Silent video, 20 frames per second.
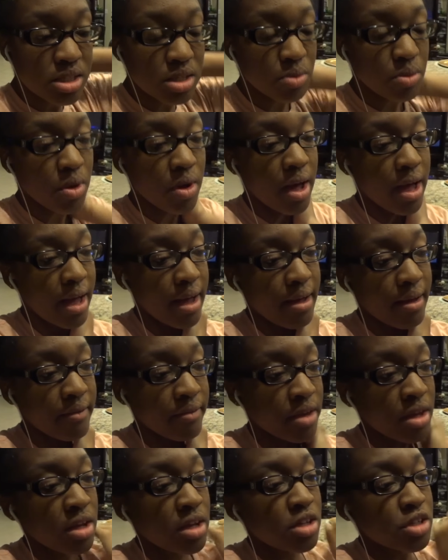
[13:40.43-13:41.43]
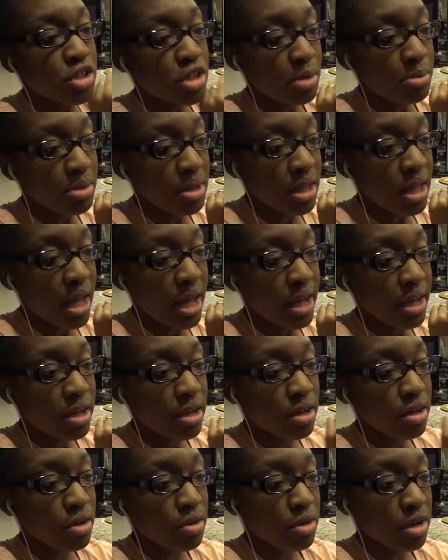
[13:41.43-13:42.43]
So we'll have
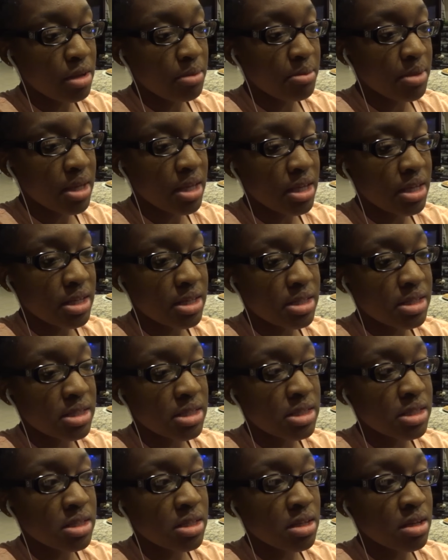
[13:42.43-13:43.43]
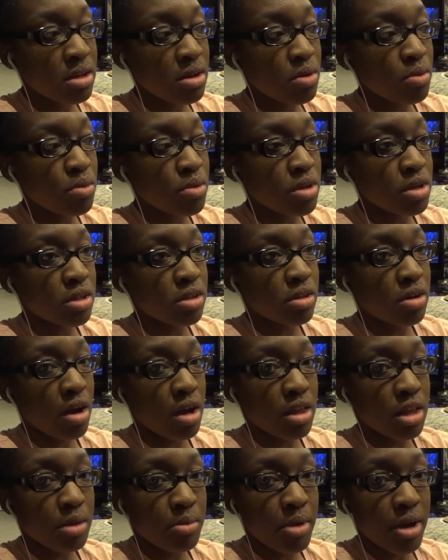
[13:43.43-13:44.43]
jambalaya, green beans with
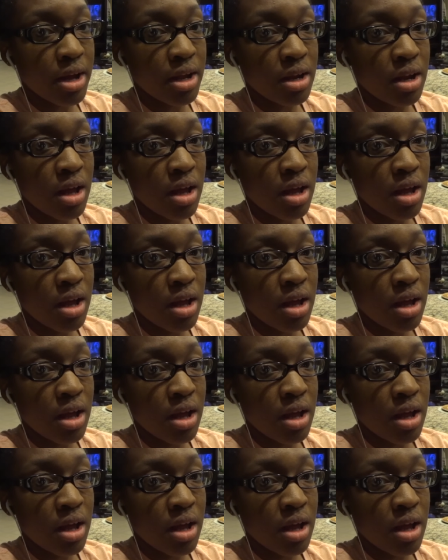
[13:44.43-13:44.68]
garlic bread.